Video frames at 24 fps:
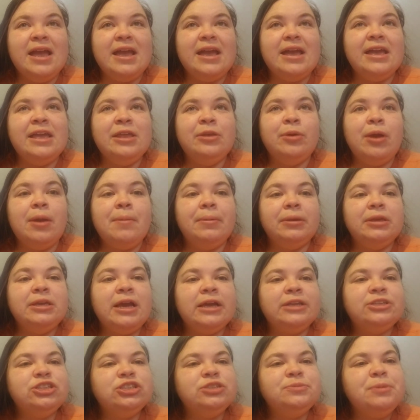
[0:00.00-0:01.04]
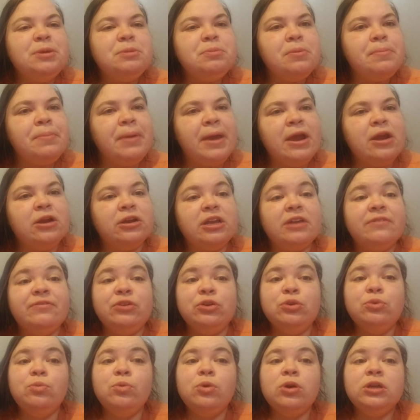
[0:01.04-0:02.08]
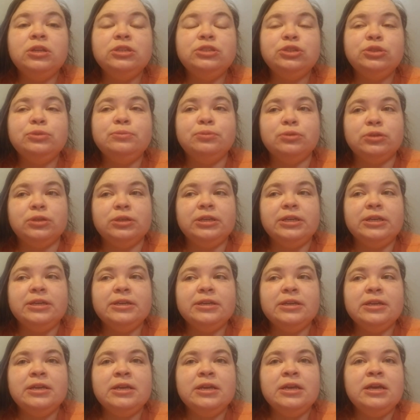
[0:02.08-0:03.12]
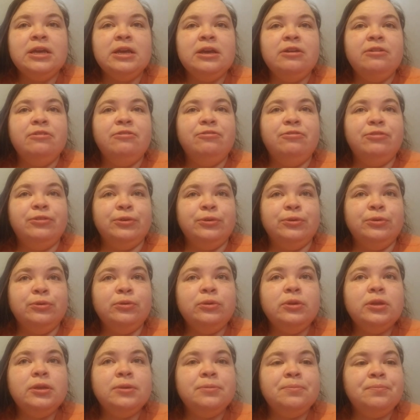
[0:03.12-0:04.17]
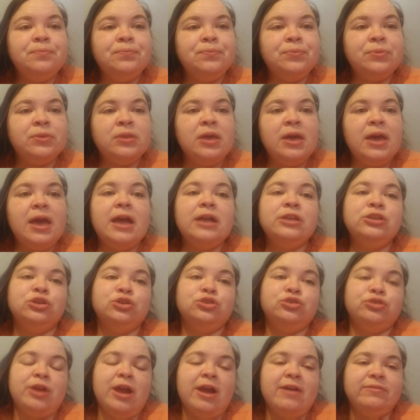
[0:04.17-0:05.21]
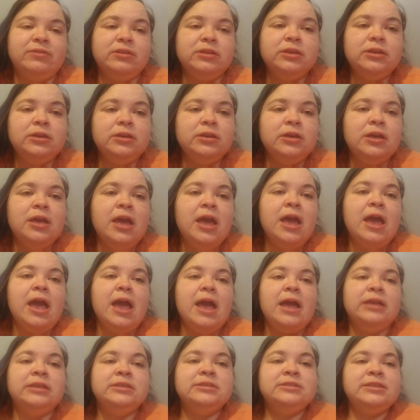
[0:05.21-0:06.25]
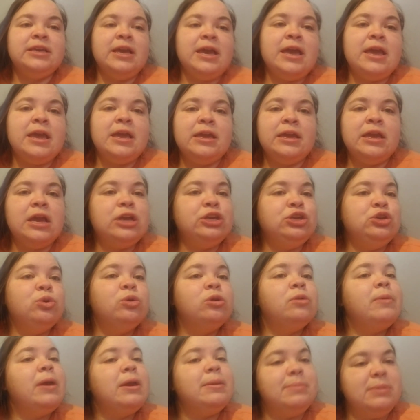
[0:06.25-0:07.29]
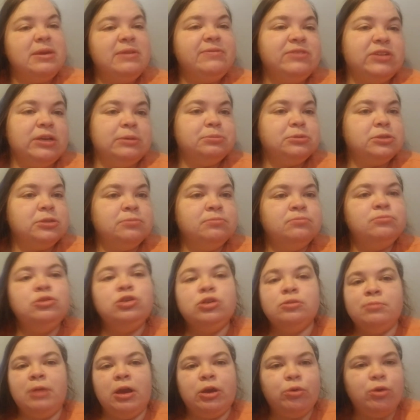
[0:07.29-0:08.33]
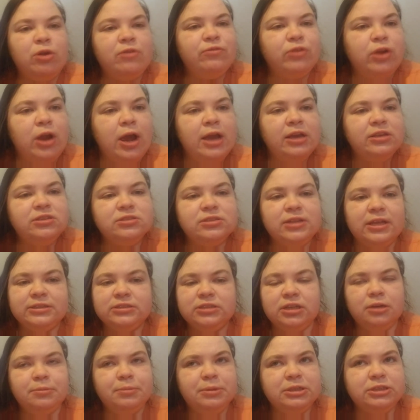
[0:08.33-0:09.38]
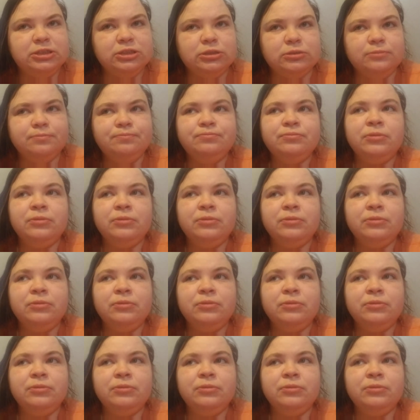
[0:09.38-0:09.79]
Anyway, but yeah, just be prepared if you want to bring food and you're traveling and say you want to make beef tips. You can microwave rice, and that's not a big deal.